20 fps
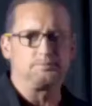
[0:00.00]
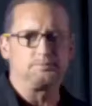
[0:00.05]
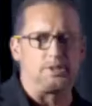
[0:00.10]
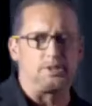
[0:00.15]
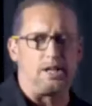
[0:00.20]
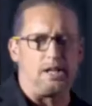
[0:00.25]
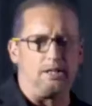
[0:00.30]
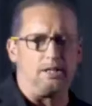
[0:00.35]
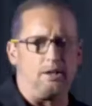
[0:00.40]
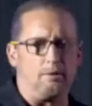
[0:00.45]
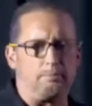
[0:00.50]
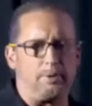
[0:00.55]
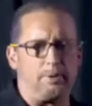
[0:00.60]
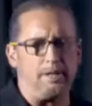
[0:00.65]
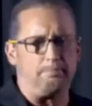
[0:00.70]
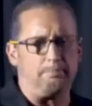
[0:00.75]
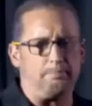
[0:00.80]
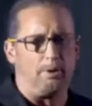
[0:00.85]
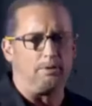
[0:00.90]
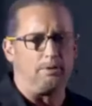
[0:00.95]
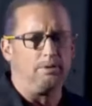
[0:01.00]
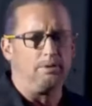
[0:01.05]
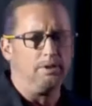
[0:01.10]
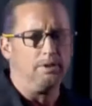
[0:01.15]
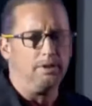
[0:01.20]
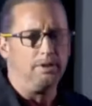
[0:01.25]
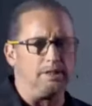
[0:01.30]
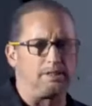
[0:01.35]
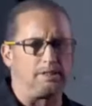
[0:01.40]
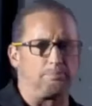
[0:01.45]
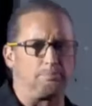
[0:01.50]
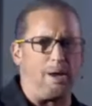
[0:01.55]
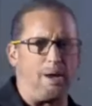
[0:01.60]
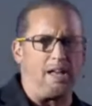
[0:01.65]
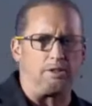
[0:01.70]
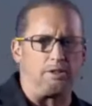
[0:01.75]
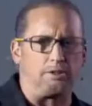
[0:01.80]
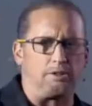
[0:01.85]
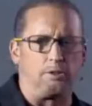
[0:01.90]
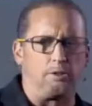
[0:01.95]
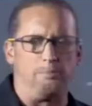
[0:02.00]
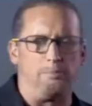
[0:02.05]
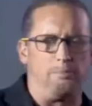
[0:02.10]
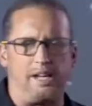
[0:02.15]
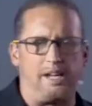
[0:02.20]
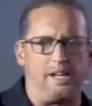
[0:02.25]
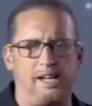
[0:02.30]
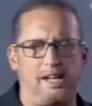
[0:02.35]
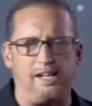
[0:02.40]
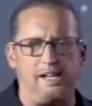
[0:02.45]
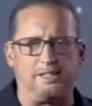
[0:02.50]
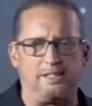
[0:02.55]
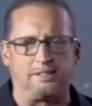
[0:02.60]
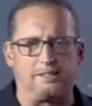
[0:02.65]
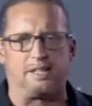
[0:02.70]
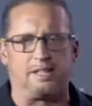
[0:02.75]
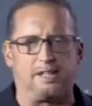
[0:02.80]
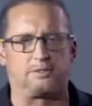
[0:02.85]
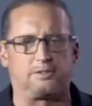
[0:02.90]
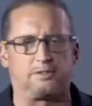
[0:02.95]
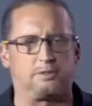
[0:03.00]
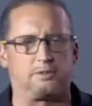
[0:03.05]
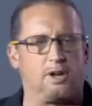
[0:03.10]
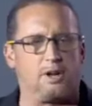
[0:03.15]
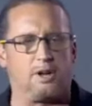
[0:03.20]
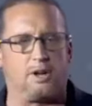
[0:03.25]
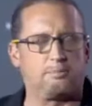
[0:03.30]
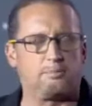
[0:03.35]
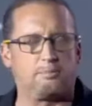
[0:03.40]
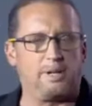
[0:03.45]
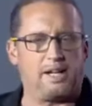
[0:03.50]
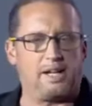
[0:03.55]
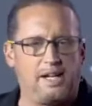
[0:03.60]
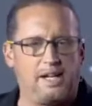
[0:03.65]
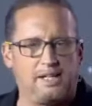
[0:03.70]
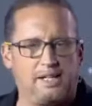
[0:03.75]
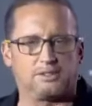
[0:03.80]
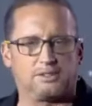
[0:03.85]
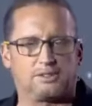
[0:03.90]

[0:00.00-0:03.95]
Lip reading: Tell your people, it's better to be in than to not be in.